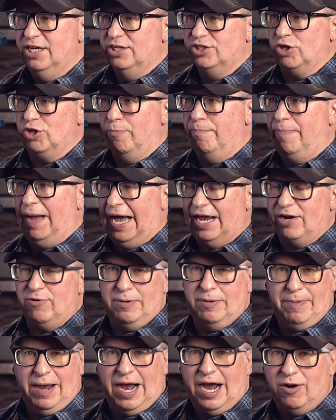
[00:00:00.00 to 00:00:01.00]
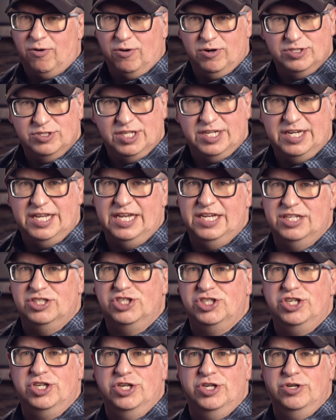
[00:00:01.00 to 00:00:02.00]
So battery power is an
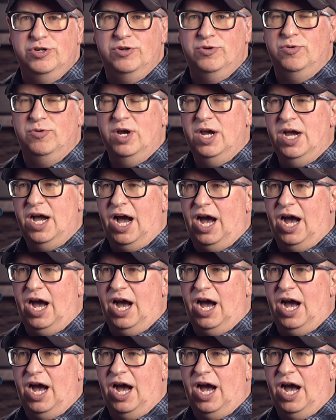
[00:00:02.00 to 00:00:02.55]
issue.